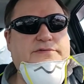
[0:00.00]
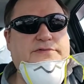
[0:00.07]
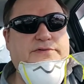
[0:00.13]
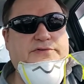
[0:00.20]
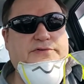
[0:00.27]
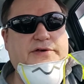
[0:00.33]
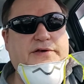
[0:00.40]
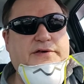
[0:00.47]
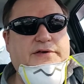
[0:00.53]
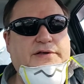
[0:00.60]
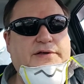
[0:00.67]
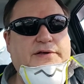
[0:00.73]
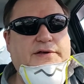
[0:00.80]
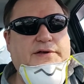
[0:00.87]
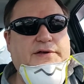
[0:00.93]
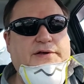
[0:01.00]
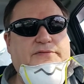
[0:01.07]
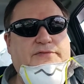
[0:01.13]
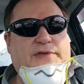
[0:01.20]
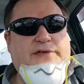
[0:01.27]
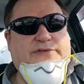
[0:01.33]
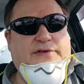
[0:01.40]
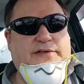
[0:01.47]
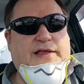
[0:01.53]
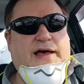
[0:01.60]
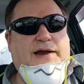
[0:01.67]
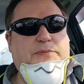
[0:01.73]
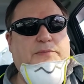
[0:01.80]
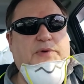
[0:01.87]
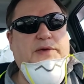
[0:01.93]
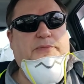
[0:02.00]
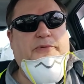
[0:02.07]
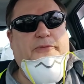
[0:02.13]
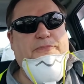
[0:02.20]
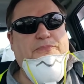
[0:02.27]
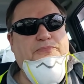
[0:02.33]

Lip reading: See, that's a lot of people.